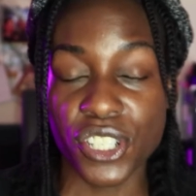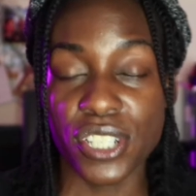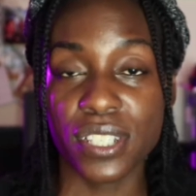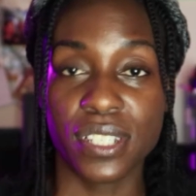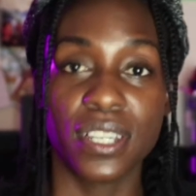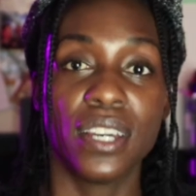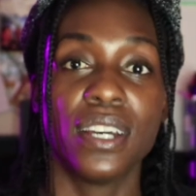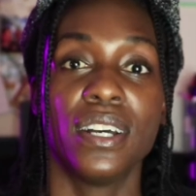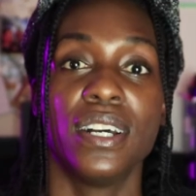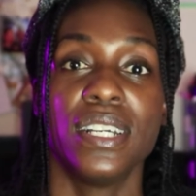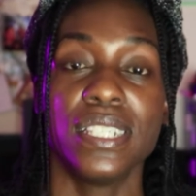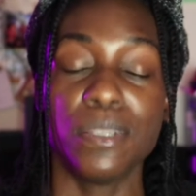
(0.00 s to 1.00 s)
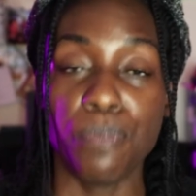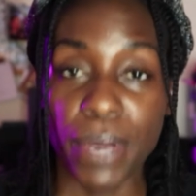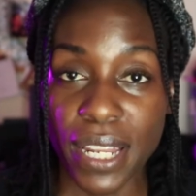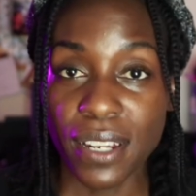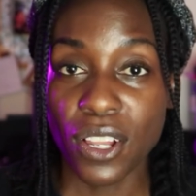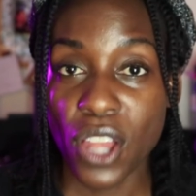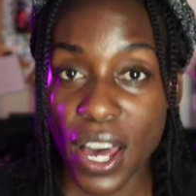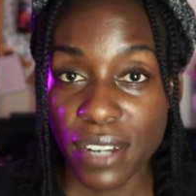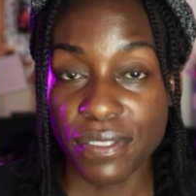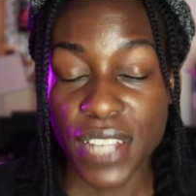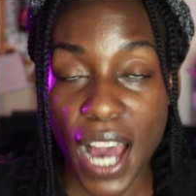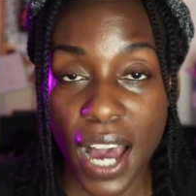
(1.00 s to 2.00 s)
Just spend a
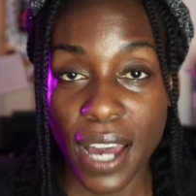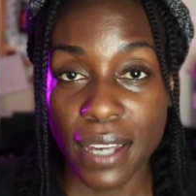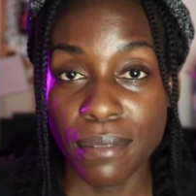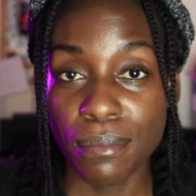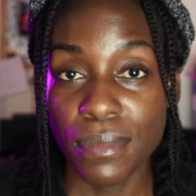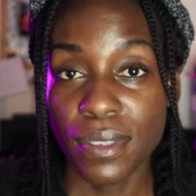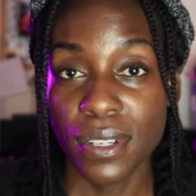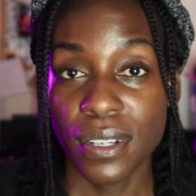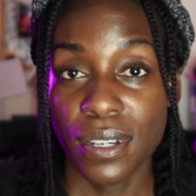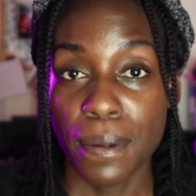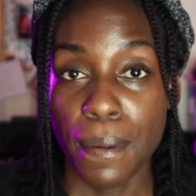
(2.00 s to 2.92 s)
lot of time